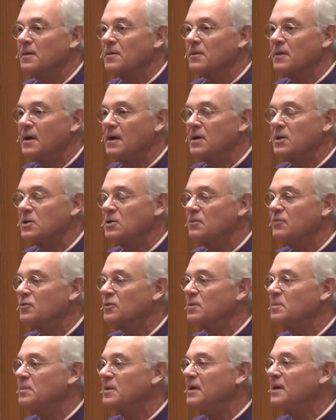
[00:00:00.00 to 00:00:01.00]
Thank you
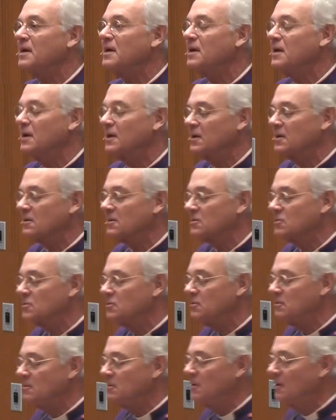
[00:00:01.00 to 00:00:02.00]
for being here
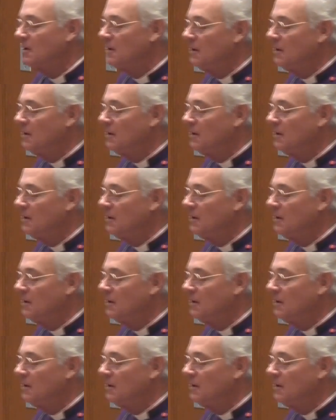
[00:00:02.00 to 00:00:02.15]
to